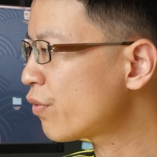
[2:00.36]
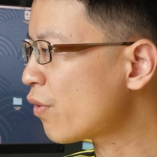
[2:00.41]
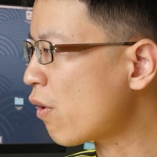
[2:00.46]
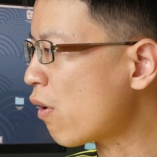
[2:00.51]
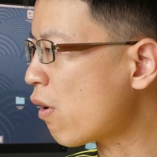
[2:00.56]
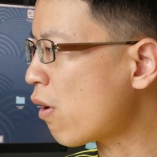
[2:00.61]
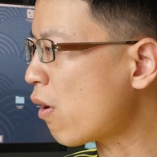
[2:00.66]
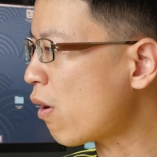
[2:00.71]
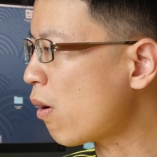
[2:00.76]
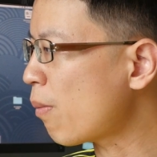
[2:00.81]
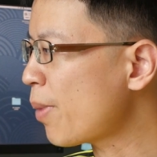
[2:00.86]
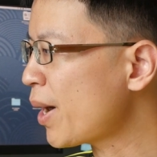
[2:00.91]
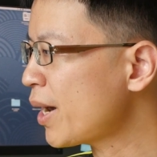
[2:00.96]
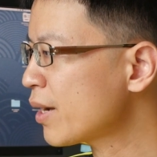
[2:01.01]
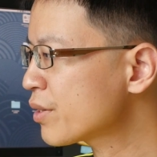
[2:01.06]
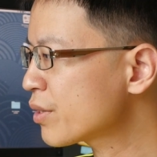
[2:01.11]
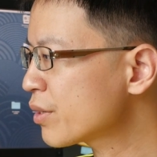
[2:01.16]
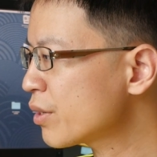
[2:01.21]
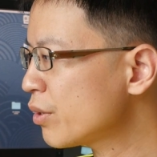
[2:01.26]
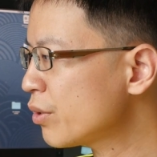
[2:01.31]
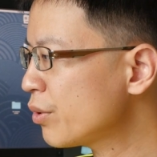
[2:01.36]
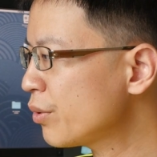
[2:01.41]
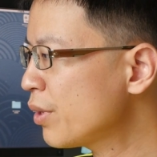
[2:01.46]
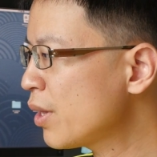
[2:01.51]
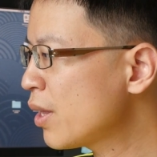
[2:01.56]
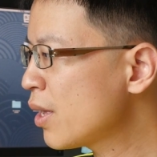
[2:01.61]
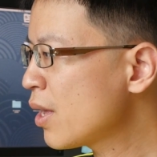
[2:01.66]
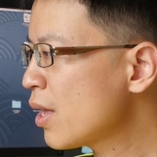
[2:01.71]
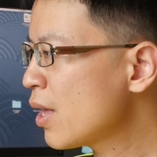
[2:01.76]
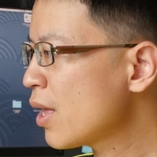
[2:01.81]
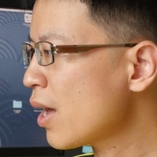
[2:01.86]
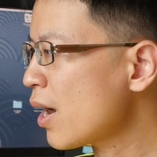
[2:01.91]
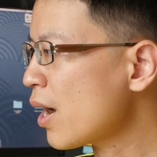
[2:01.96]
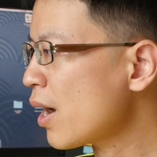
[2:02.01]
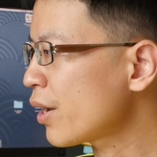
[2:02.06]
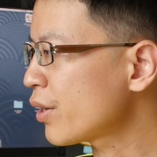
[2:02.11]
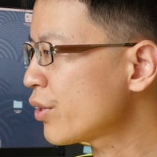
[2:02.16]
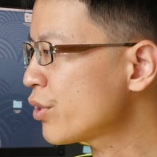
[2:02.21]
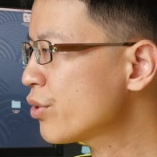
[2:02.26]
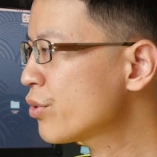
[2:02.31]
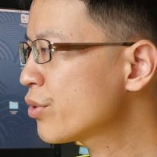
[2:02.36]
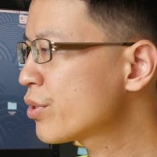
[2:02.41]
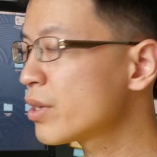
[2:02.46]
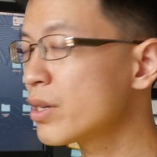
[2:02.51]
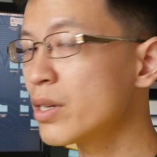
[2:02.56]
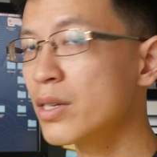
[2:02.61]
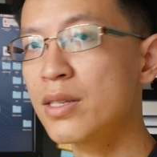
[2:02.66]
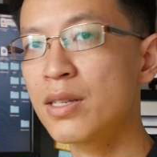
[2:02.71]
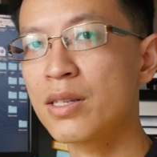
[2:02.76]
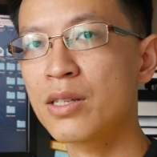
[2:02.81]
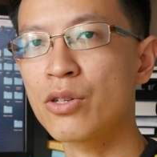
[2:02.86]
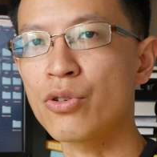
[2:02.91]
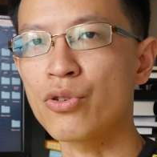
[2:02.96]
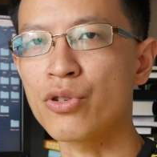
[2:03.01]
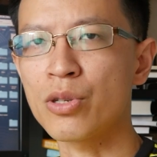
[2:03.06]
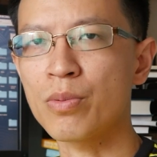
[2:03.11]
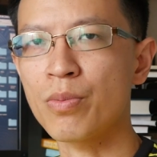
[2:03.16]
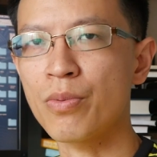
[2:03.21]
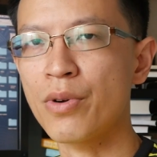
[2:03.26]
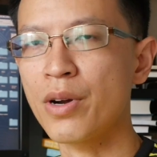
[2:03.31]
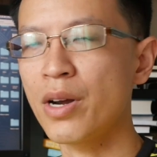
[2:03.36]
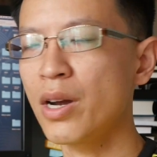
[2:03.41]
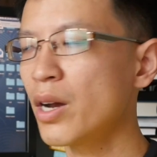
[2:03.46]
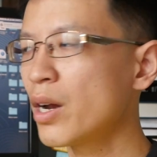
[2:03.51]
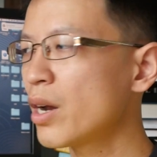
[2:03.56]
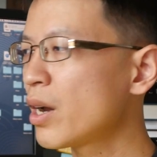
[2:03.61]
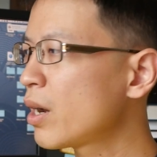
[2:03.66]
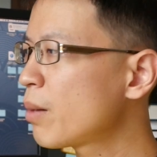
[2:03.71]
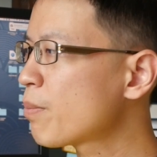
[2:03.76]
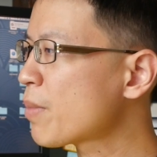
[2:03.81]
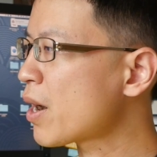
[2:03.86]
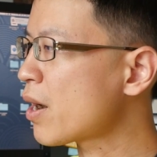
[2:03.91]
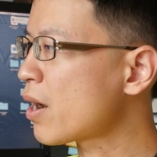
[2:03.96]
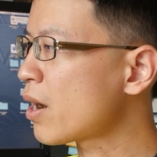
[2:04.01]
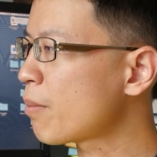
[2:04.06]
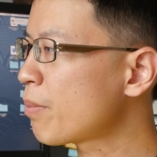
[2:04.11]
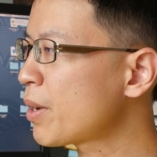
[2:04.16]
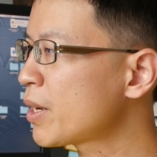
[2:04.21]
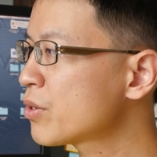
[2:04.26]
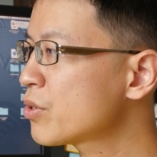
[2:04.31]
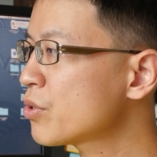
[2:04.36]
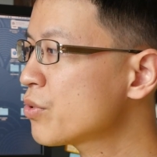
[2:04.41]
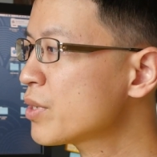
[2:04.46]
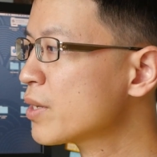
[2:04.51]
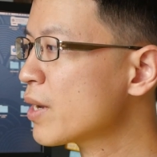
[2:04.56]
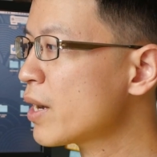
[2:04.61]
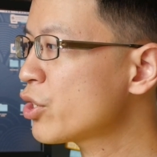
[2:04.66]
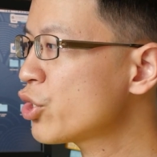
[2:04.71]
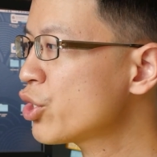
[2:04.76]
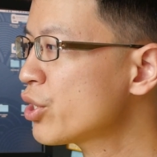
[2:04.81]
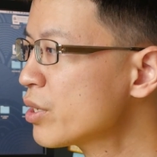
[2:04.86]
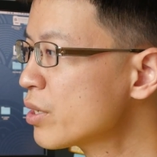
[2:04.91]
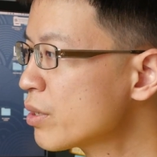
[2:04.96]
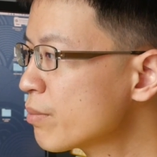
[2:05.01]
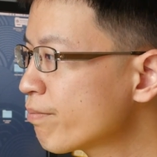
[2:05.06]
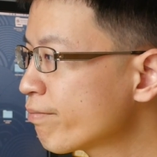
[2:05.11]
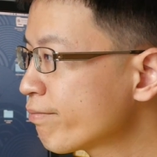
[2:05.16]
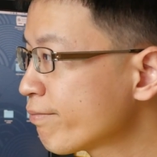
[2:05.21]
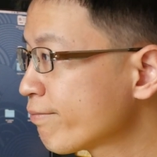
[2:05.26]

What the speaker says: for pastel. I use this to spray my pencil sketches.